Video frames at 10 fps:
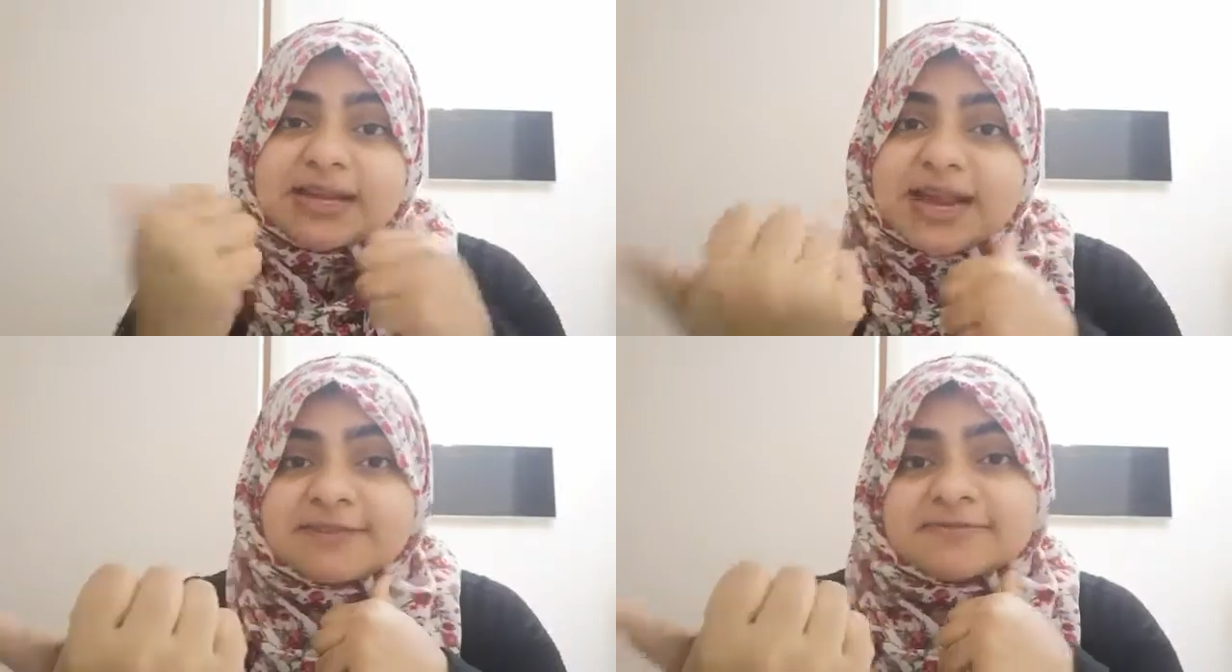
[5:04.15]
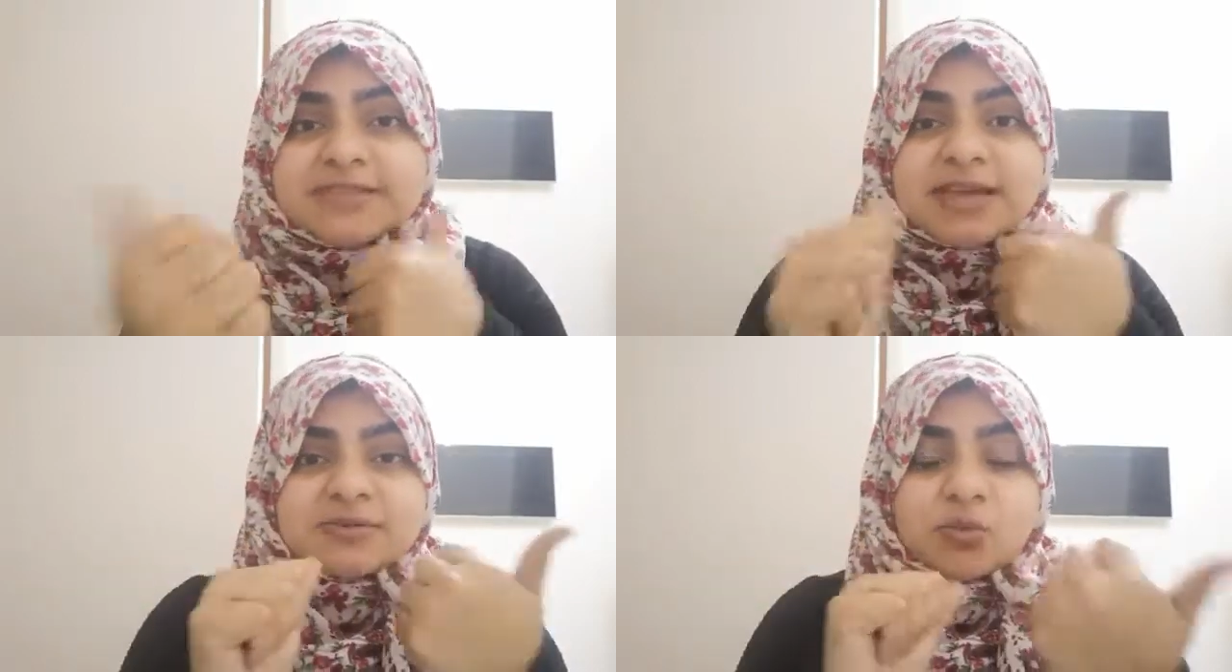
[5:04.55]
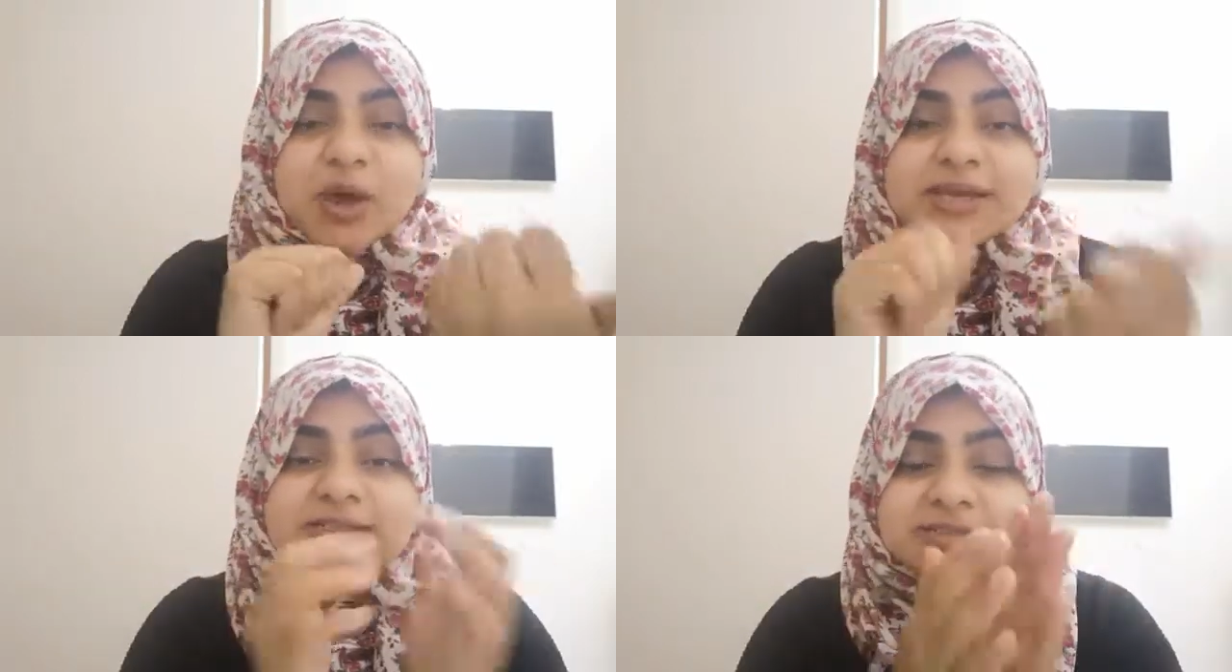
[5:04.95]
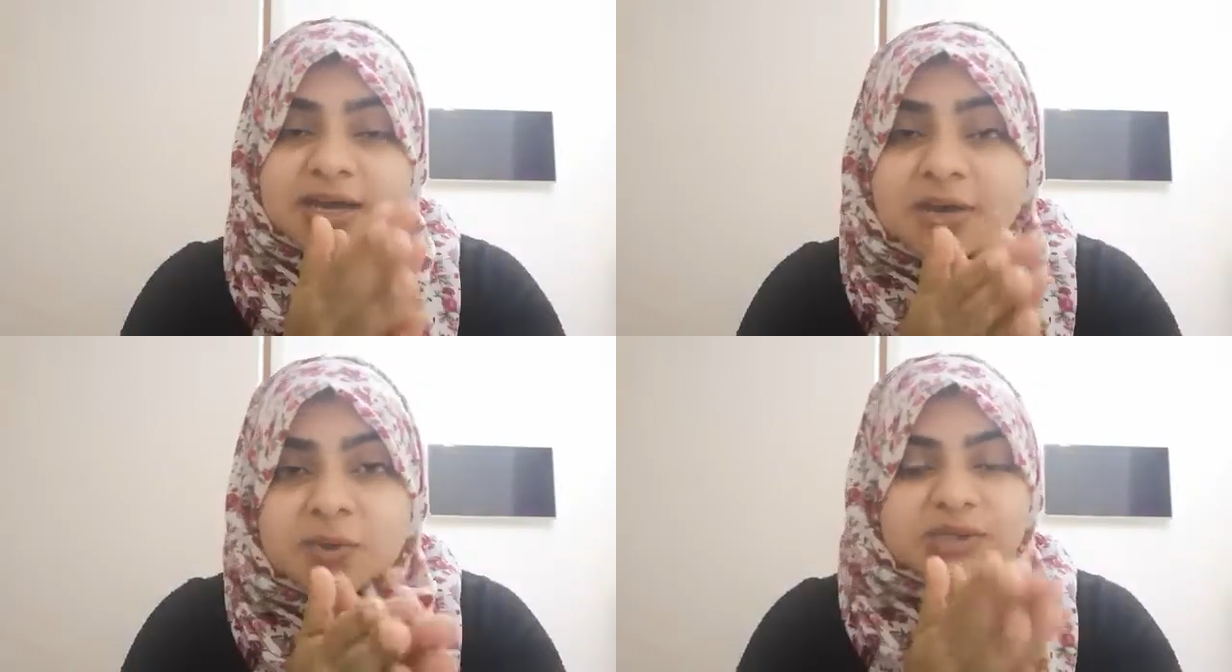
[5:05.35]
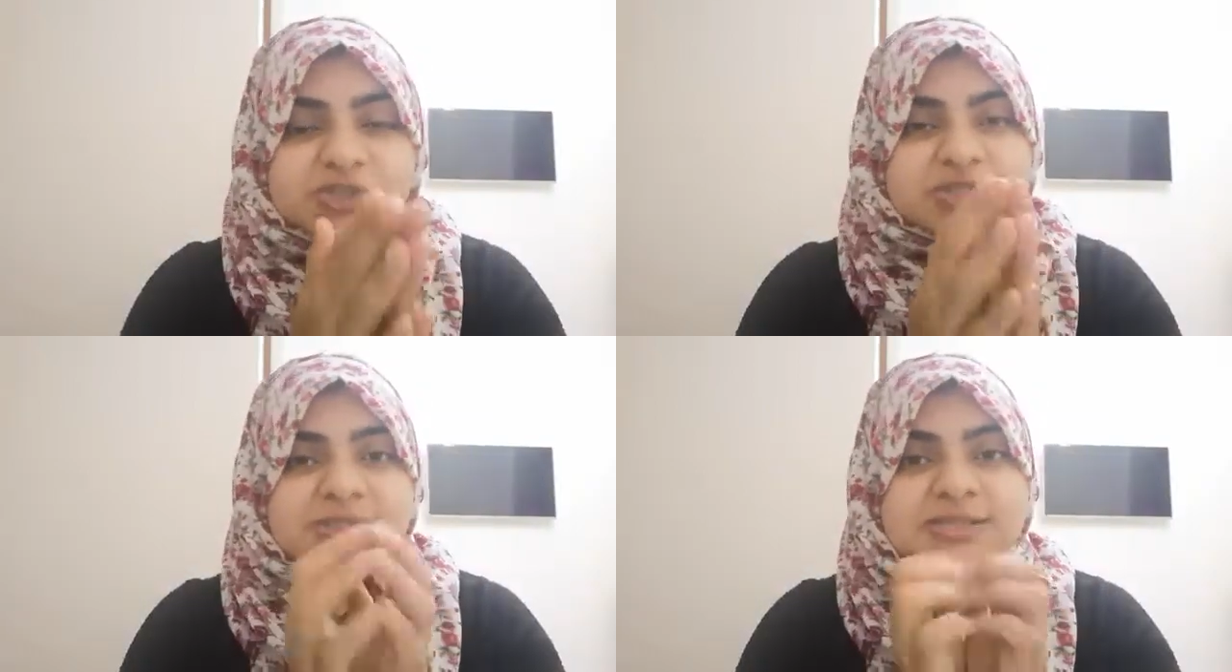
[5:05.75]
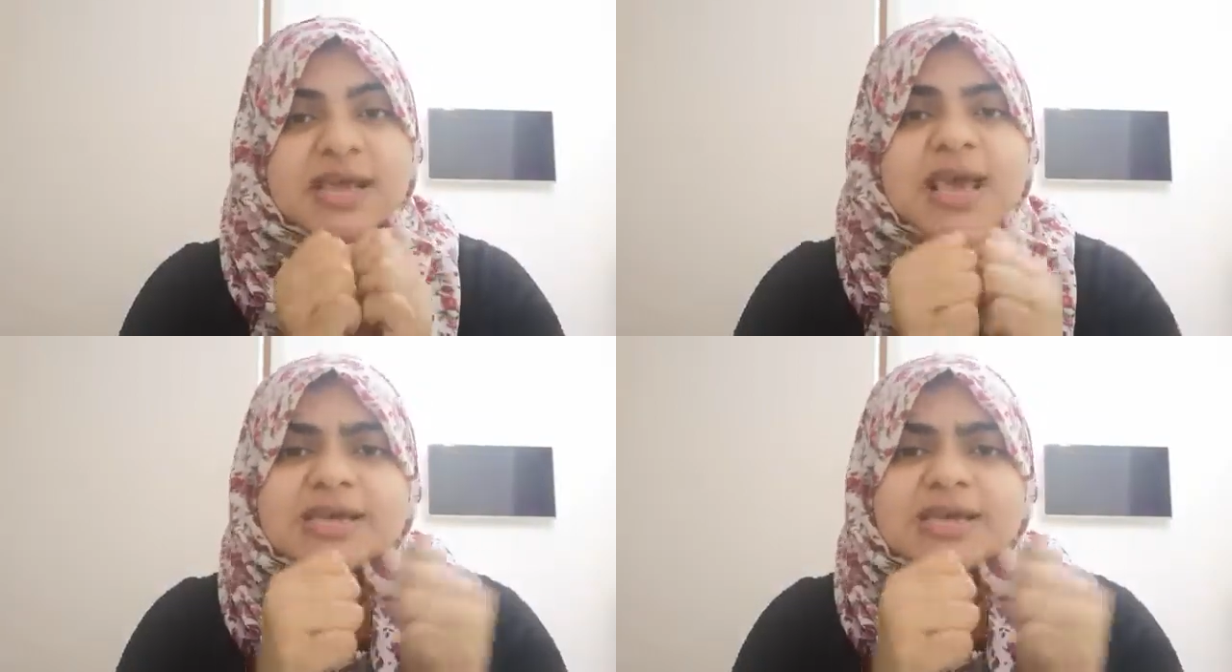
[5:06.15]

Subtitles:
the left and right directions.